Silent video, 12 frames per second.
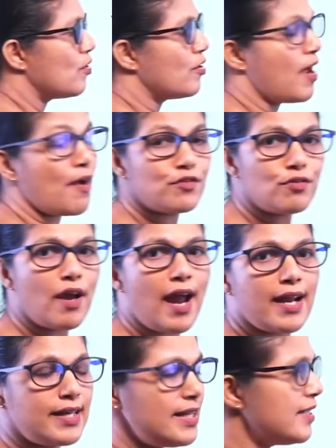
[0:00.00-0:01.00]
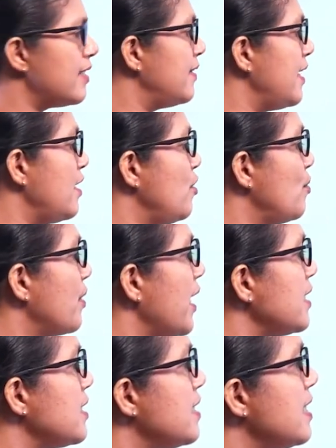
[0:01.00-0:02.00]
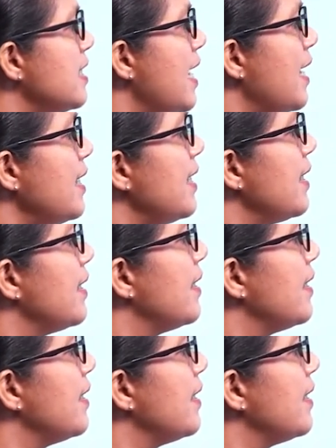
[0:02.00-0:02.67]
you have to add it. Then you get D and E.